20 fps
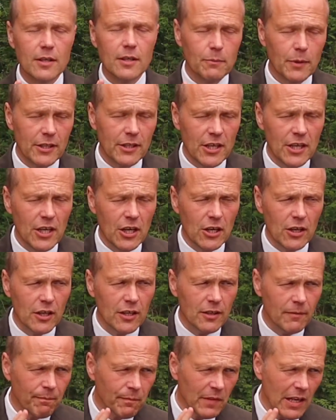But
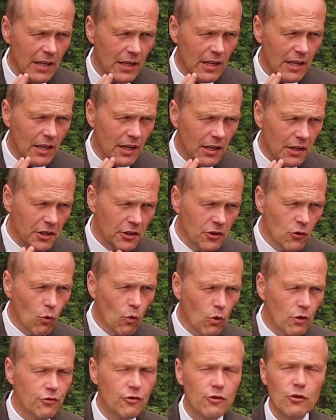here,
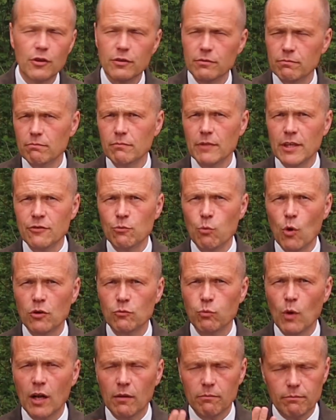your shirt is
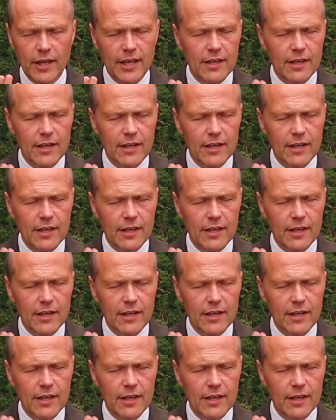worked well.